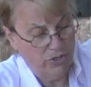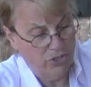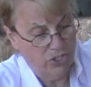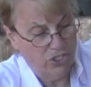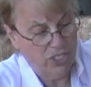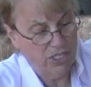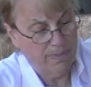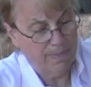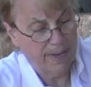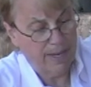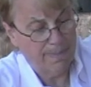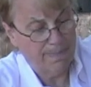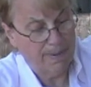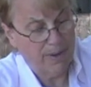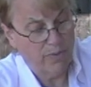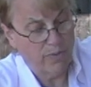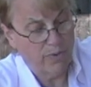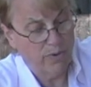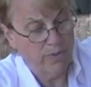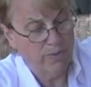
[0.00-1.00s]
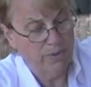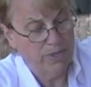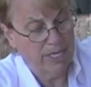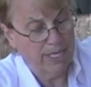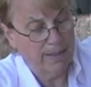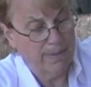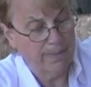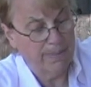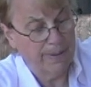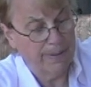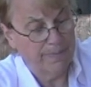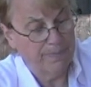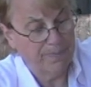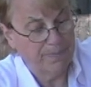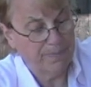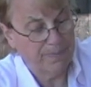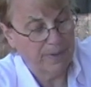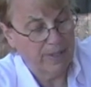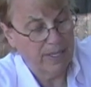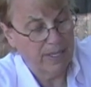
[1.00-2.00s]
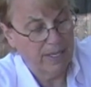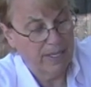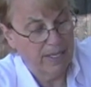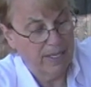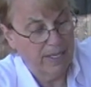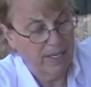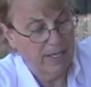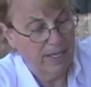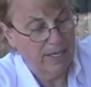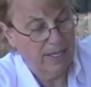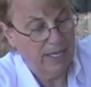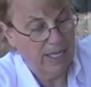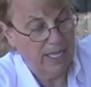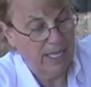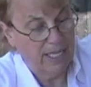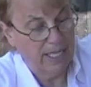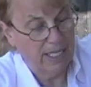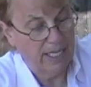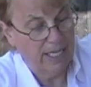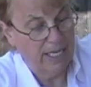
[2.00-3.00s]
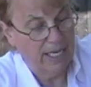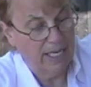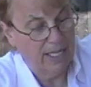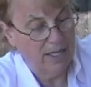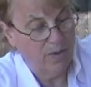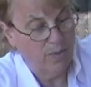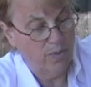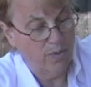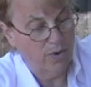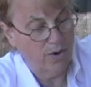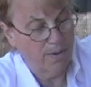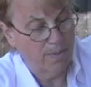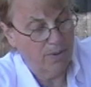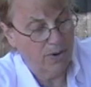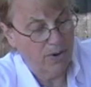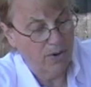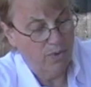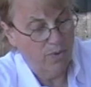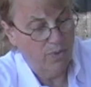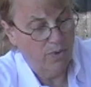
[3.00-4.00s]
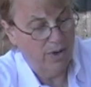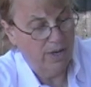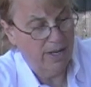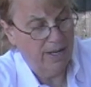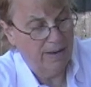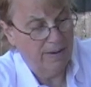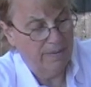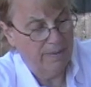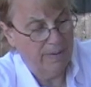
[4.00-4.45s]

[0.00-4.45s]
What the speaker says: just about be room temp. A little warmer. 1,